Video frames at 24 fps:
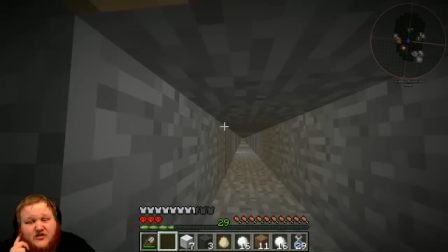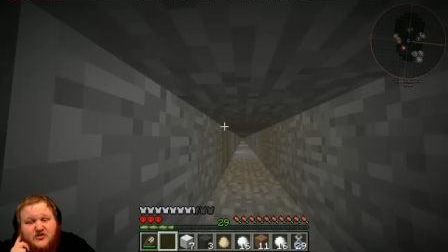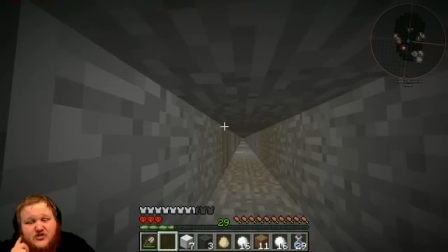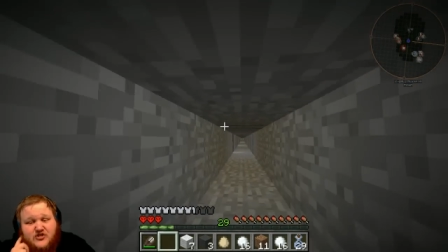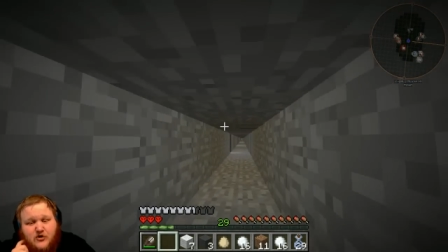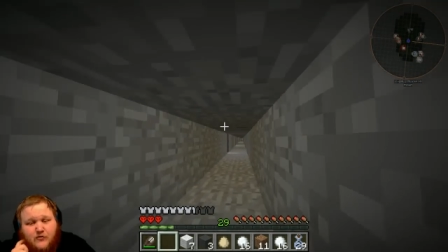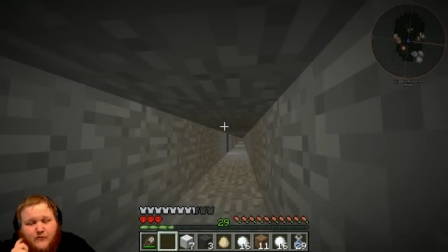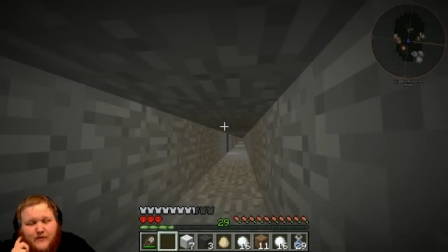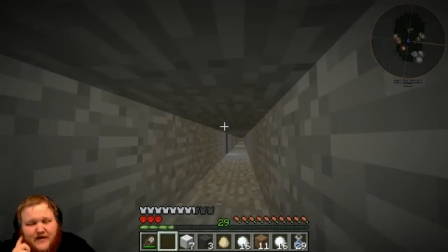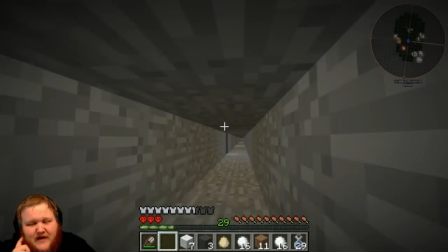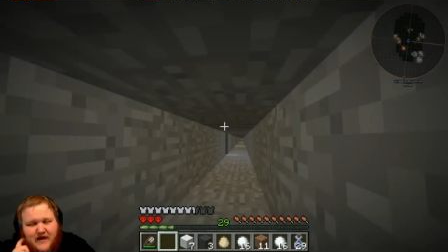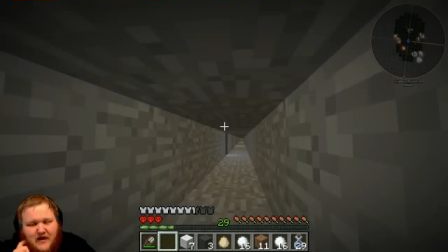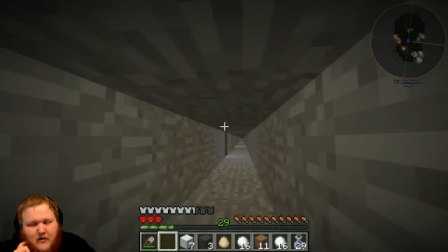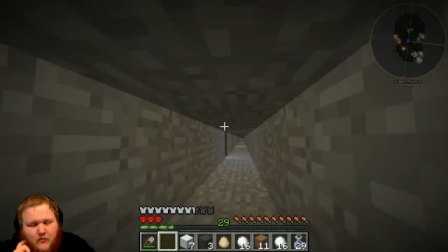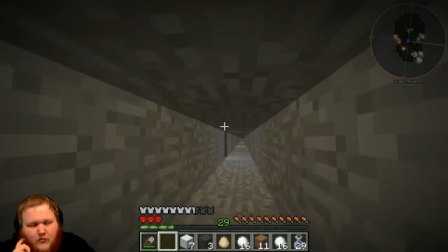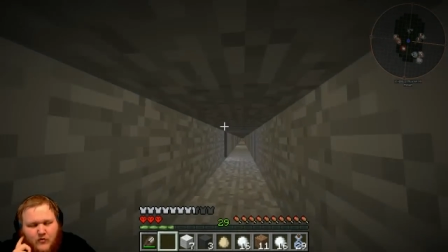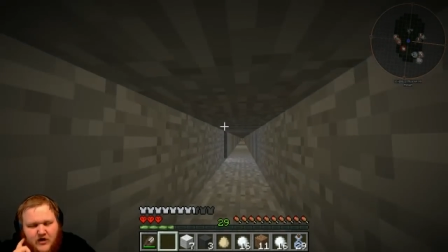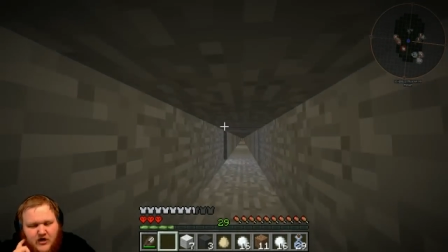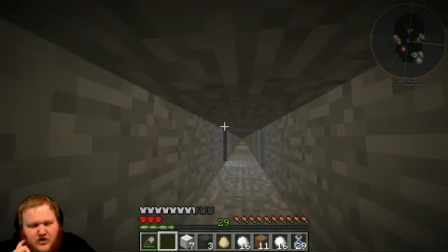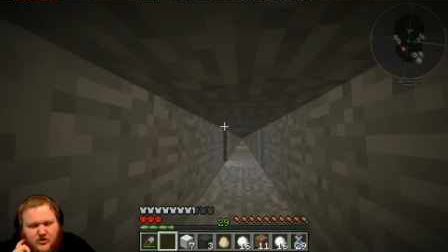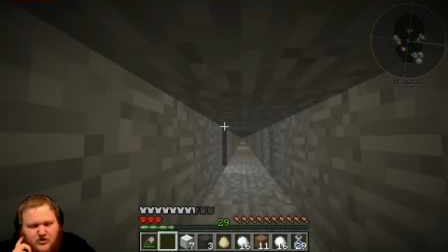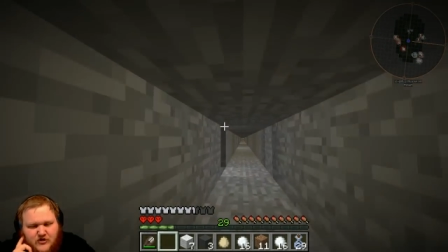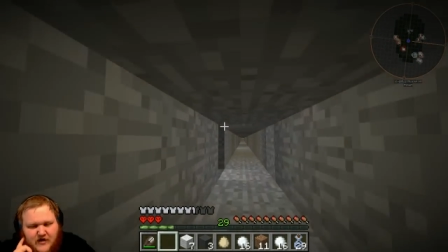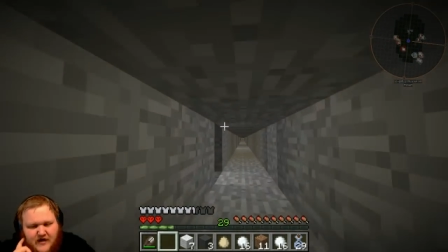So we get. We're
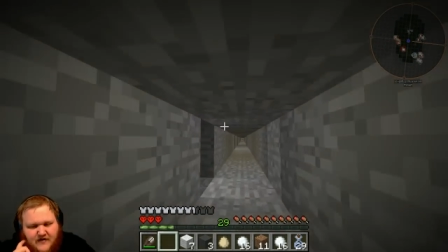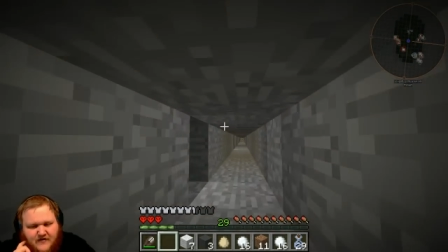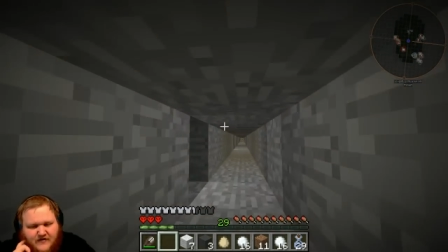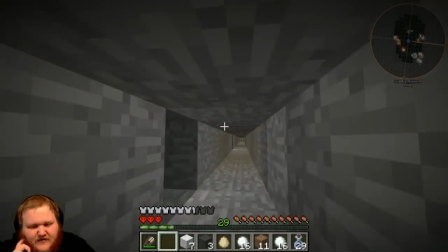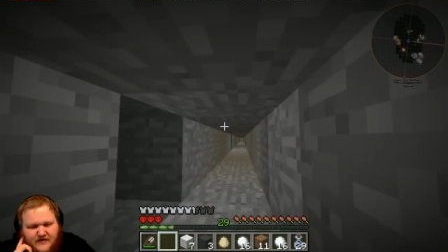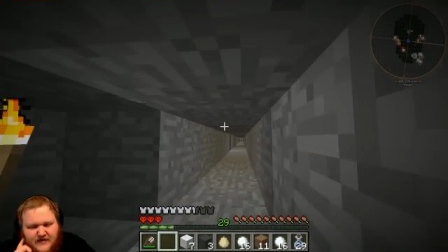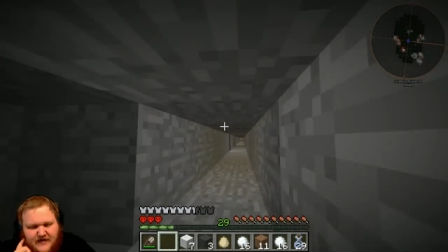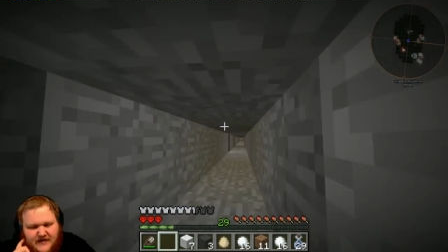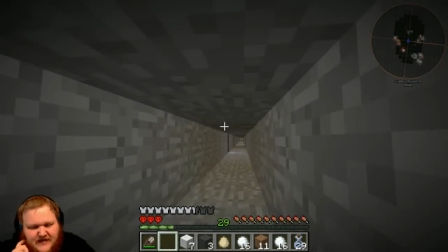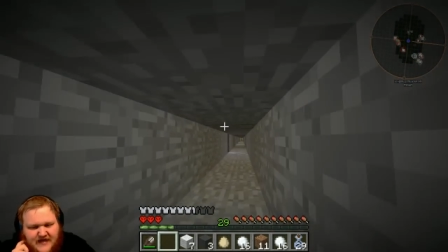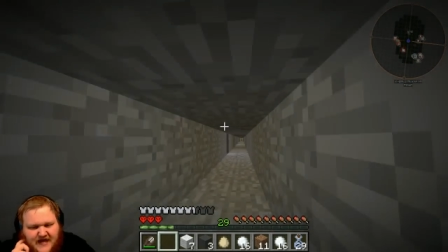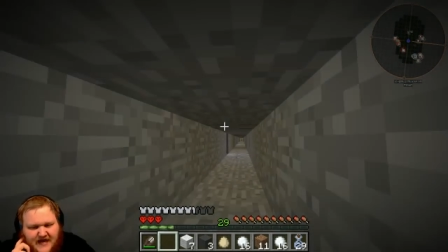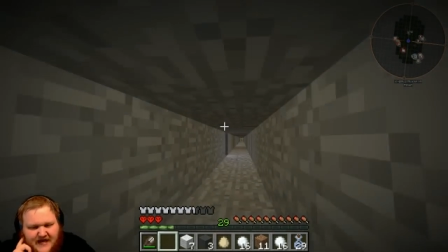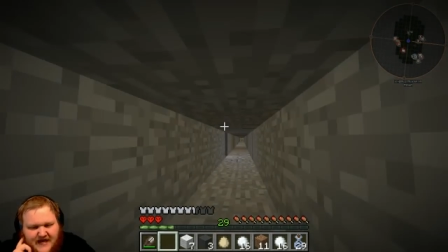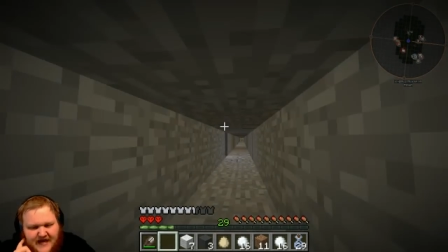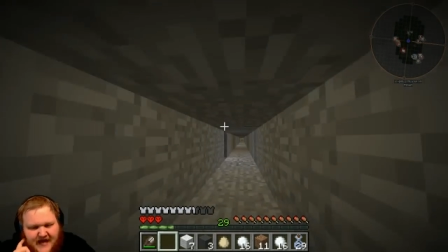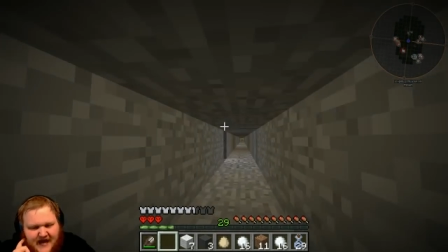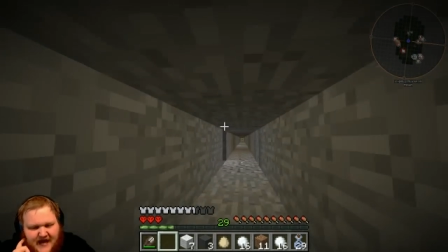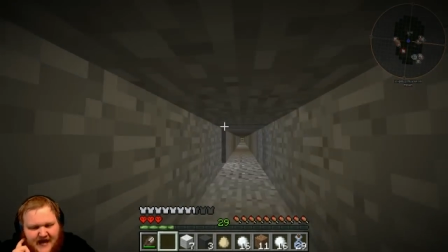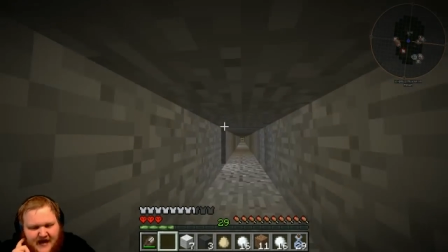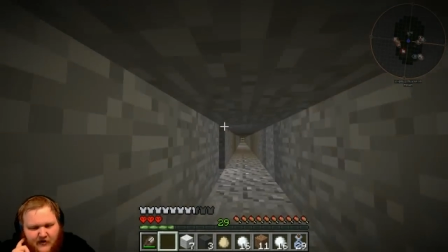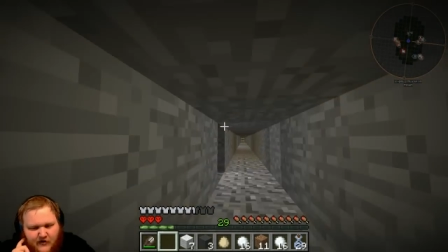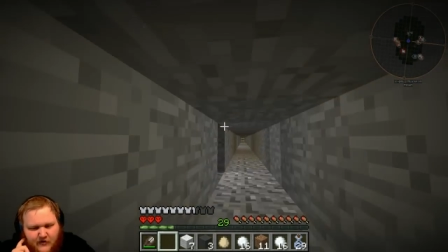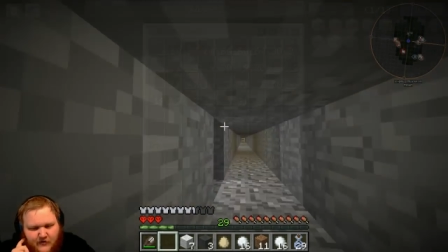gonna try to get that
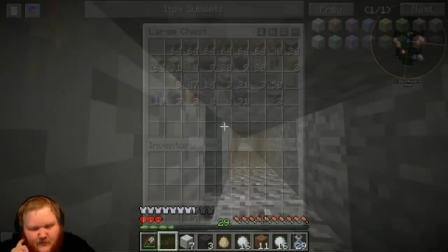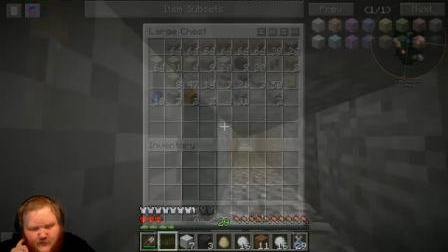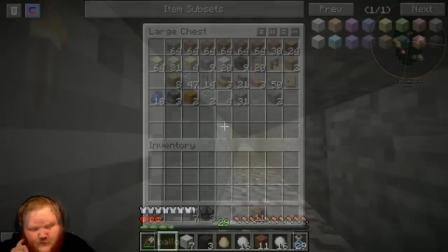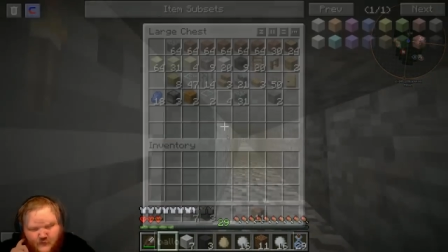cow.